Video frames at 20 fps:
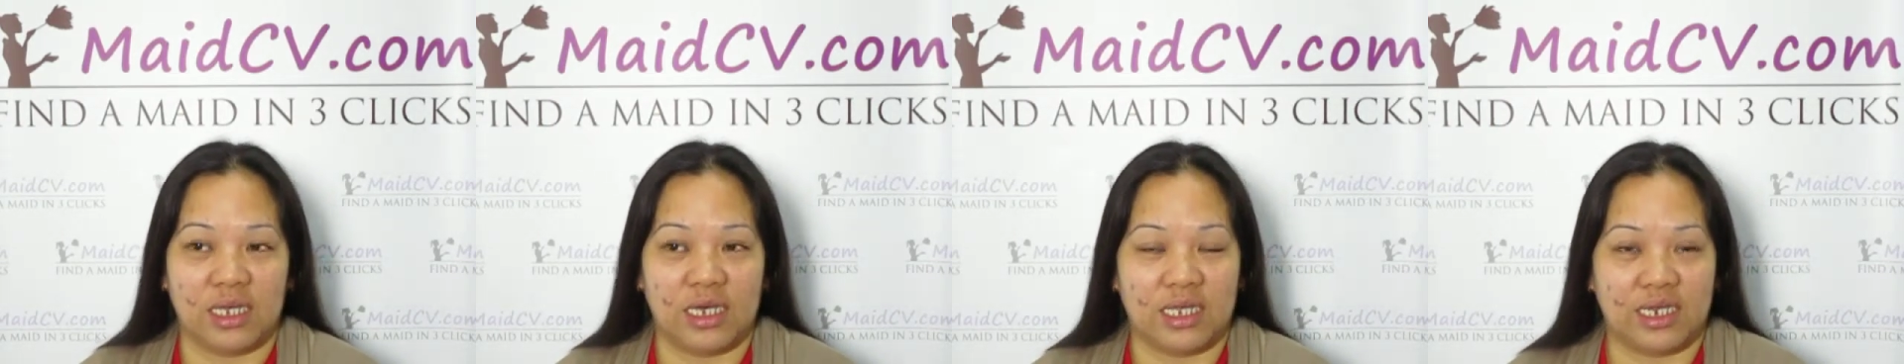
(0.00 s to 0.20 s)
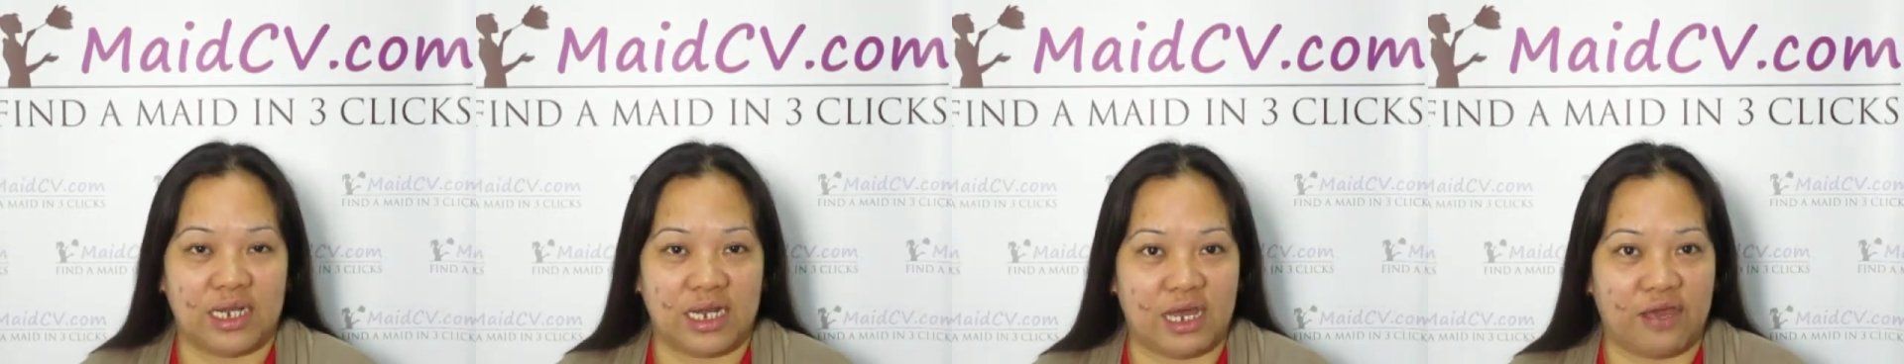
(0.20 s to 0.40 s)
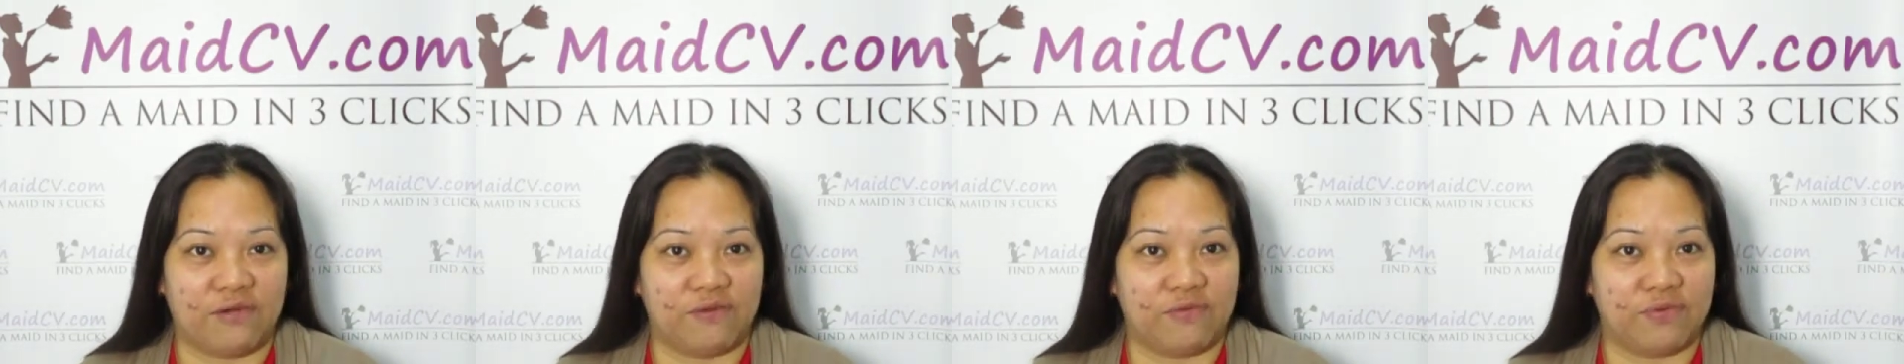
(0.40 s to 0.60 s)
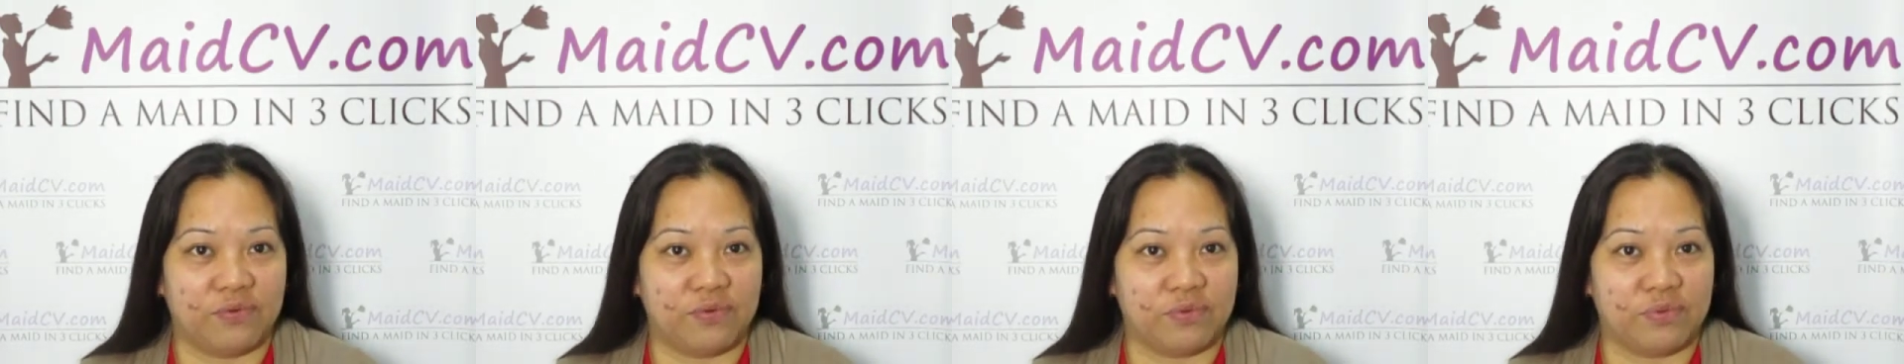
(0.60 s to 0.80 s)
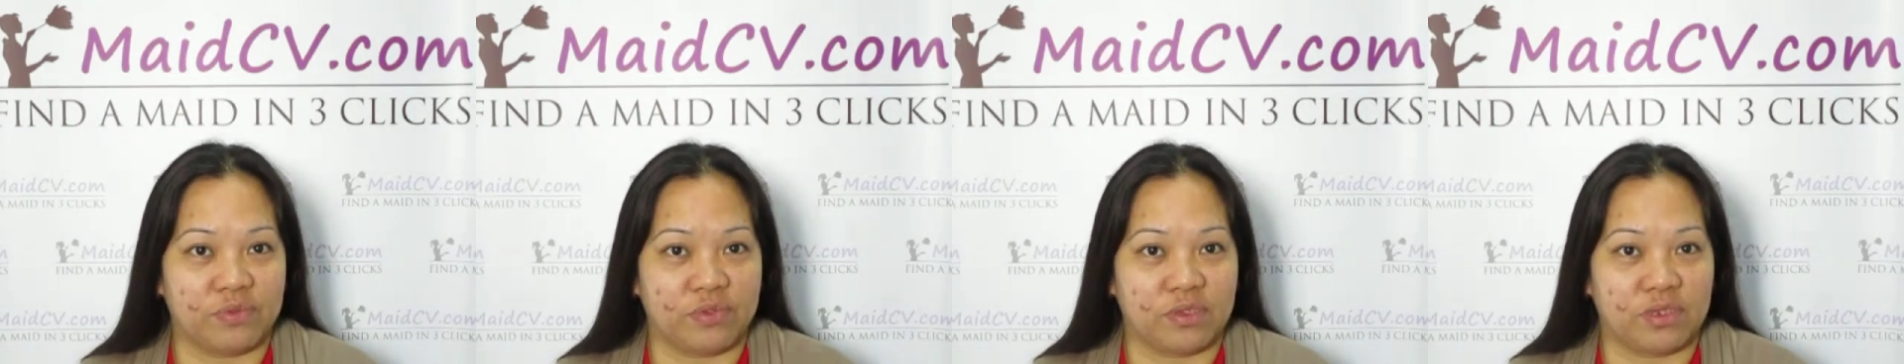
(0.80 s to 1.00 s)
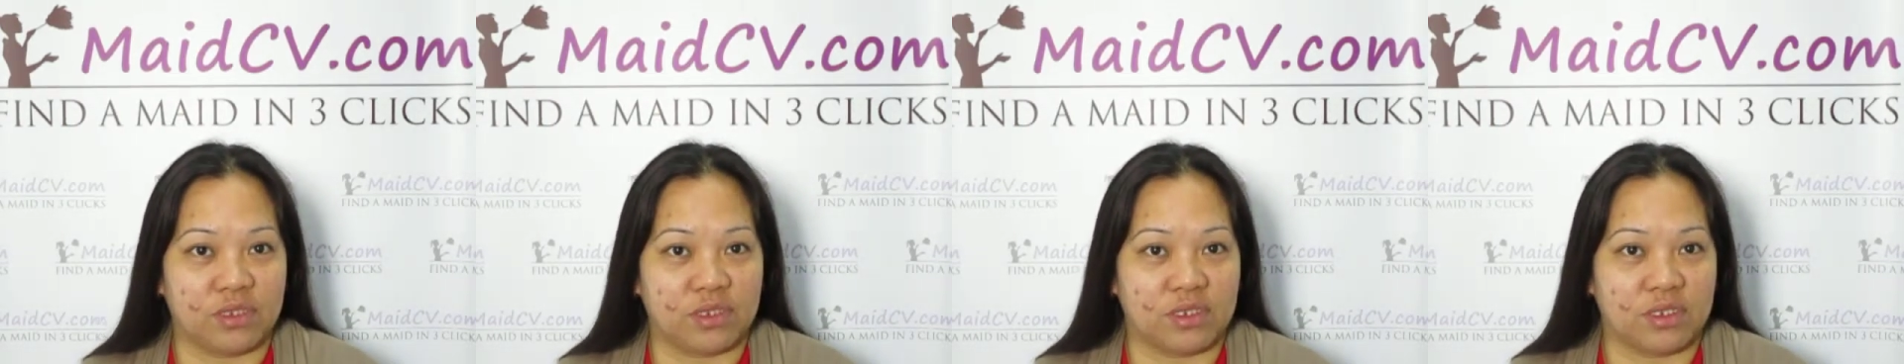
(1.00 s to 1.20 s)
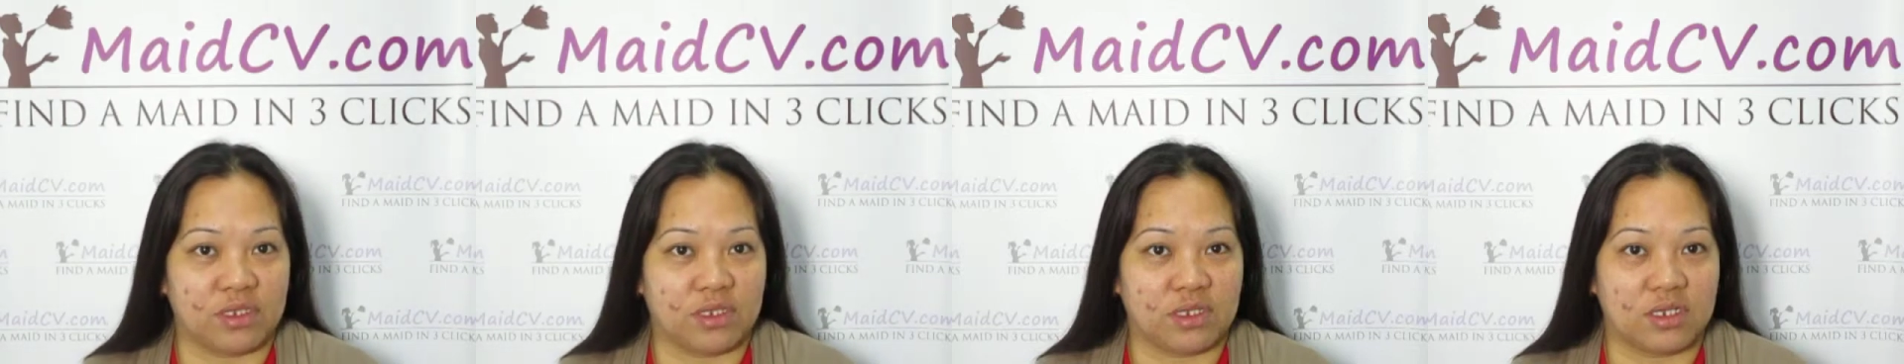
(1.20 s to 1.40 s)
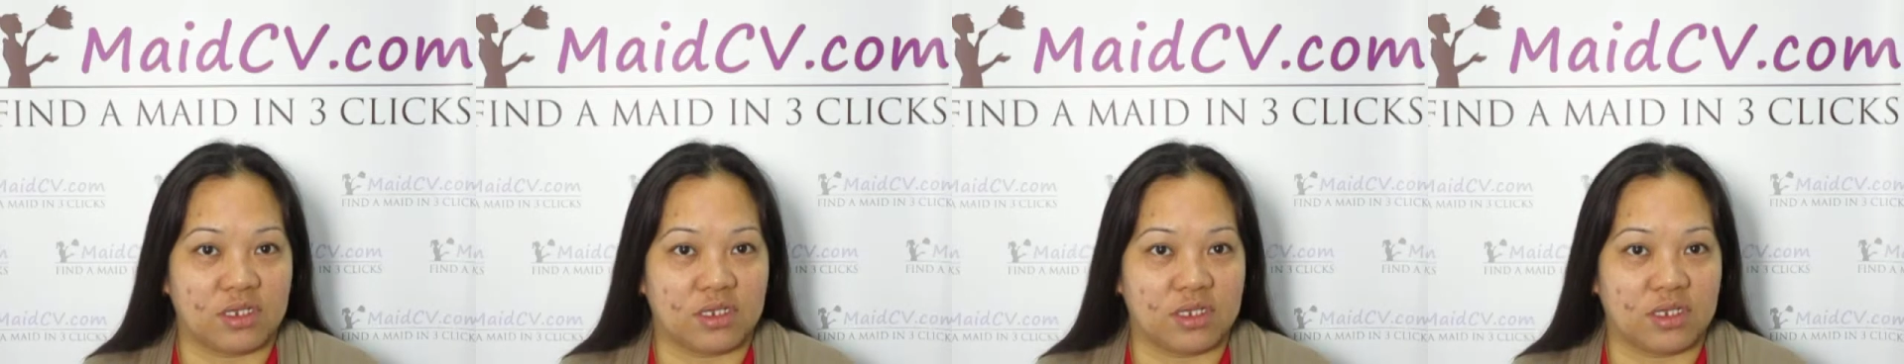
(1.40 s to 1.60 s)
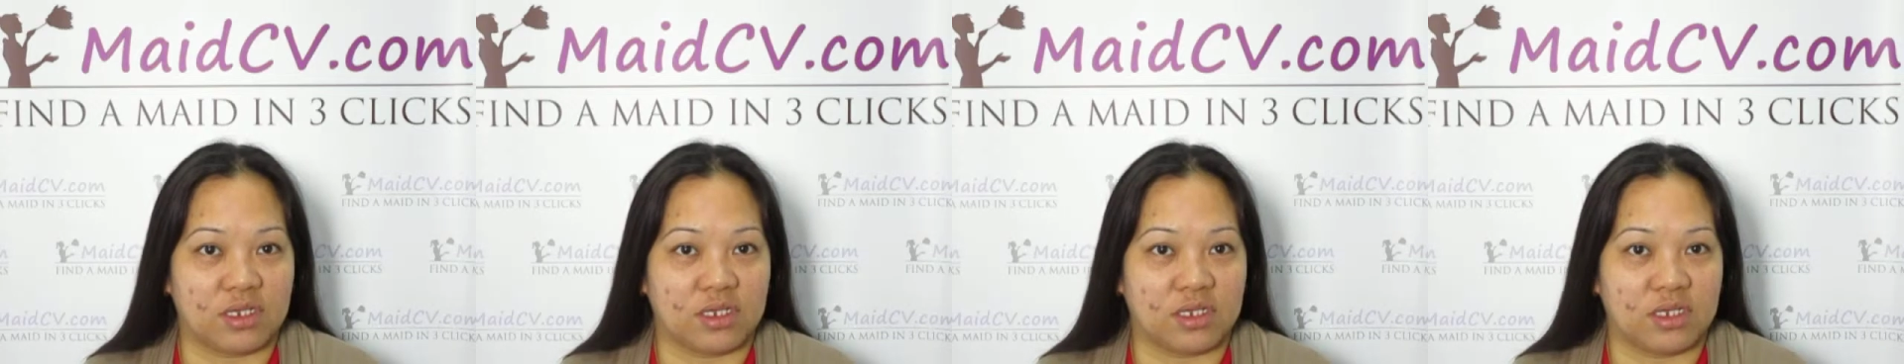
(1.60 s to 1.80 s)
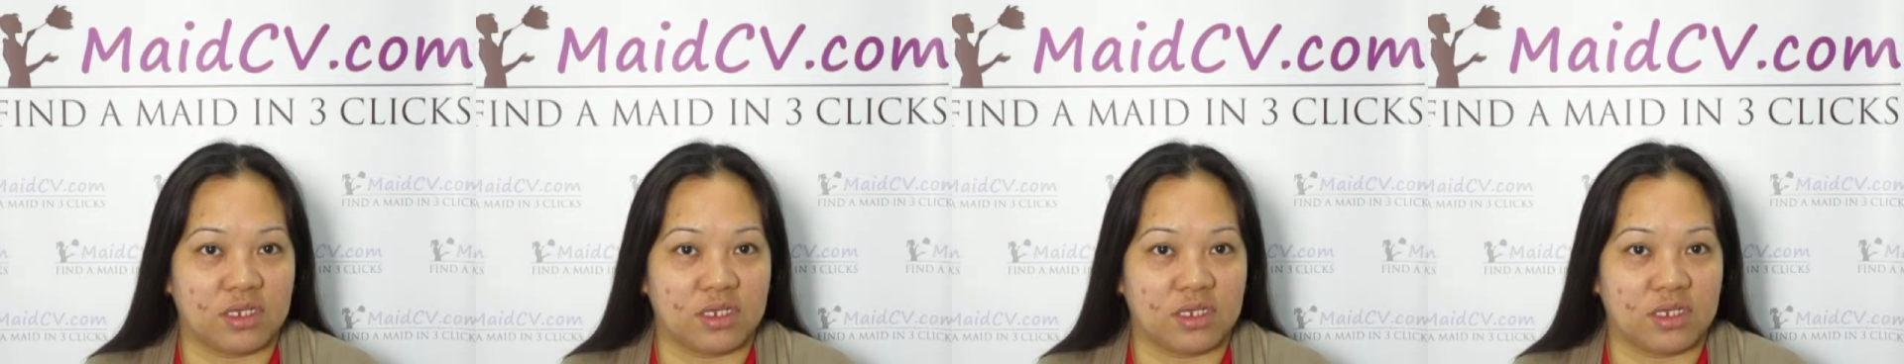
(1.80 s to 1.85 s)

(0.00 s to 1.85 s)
How are you going to clean the kitchen?